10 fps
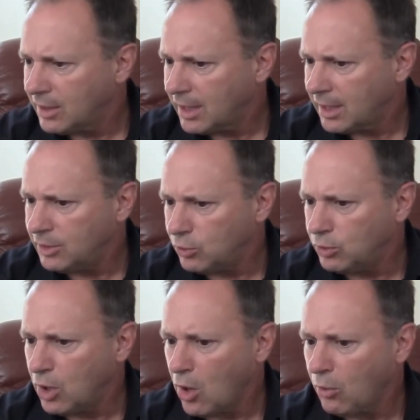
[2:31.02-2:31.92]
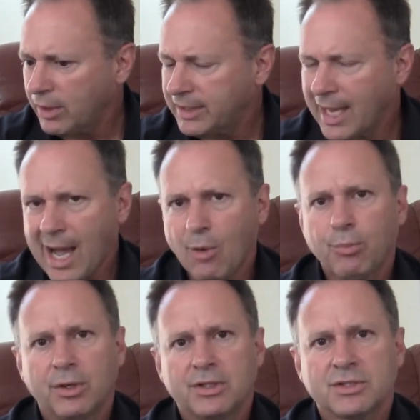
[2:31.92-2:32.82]
you know what the
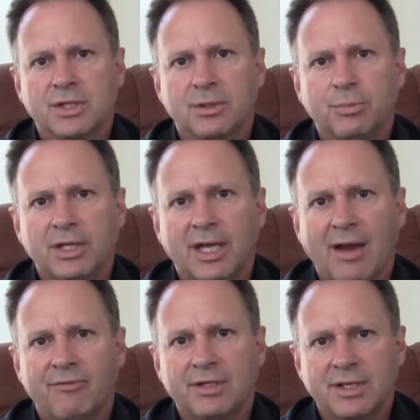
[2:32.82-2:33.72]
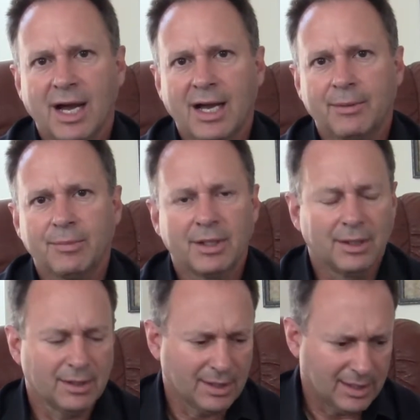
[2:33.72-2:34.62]
output is going to be every time.
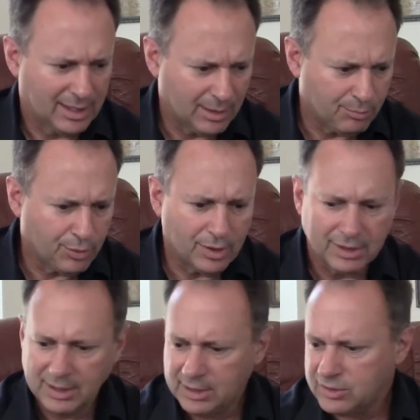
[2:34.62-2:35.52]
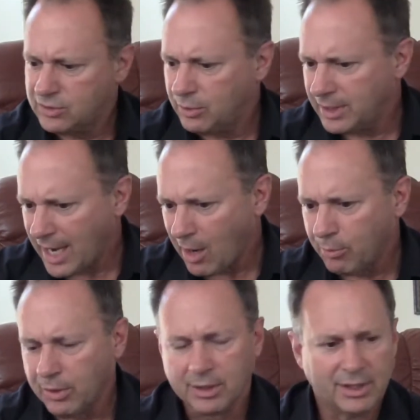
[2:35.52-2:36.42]
Input leads to an
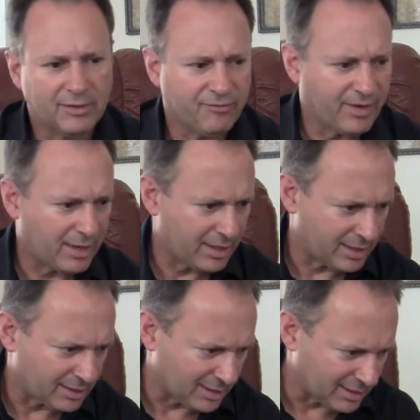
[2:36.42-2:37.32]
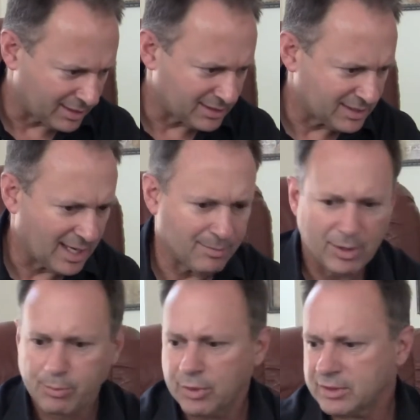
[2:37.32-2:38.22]
output. Invariantly, the same
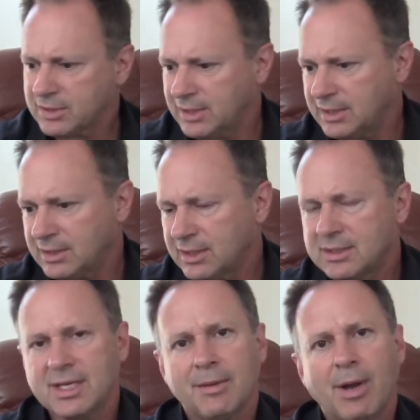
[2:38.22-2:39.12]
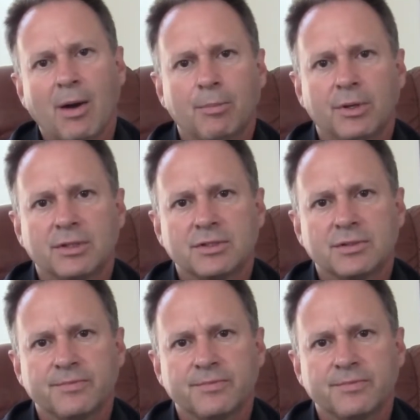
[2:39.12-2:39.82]
inputs lead to the same outputs.